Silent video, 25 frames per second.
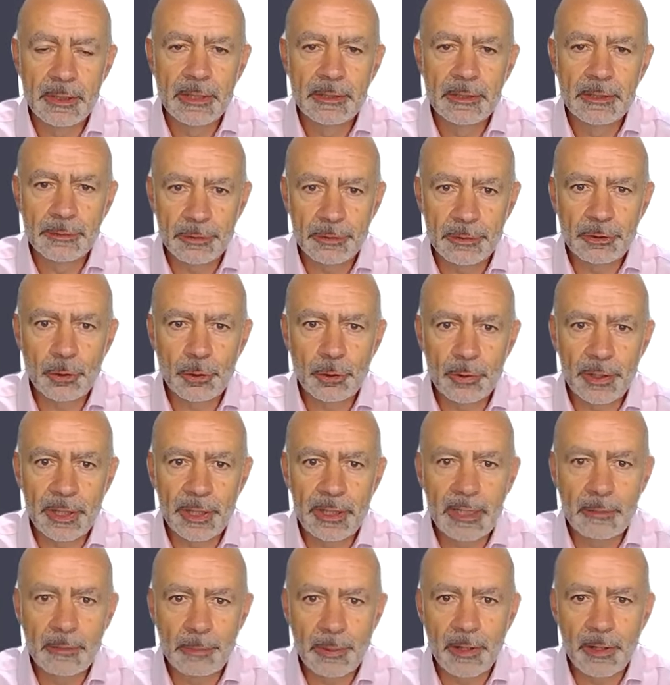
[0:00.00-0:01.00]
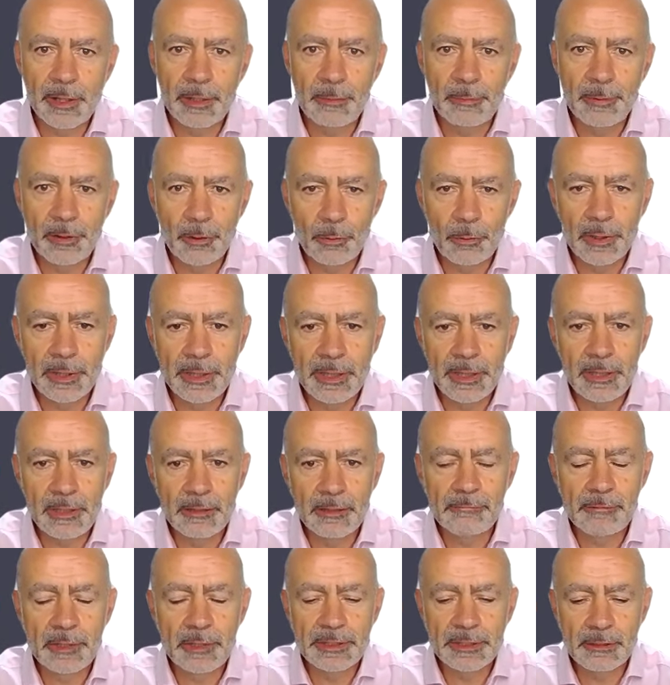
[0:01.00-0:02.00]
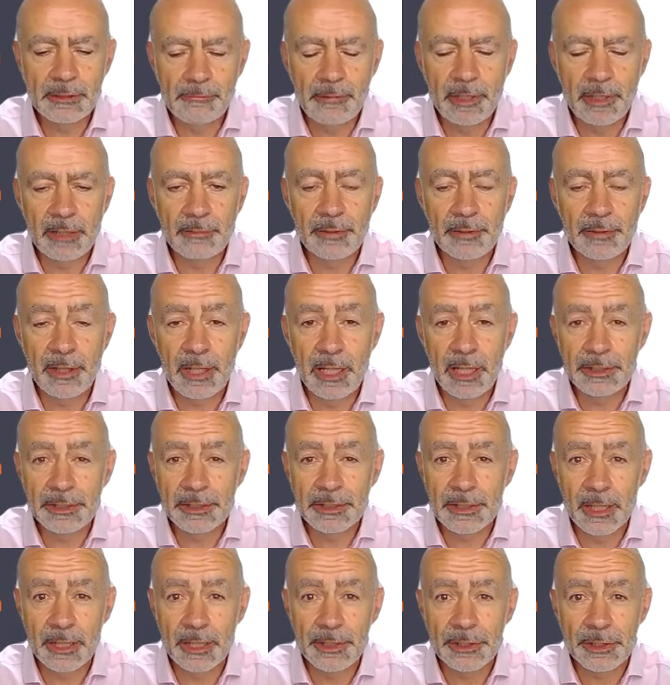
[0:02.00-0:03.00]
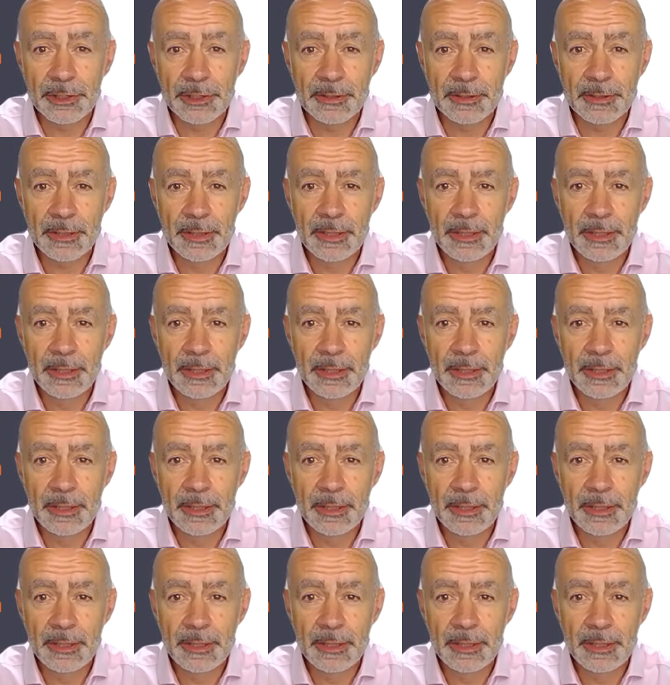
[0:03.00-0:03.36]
to ensure they comply with all the relevant legislation.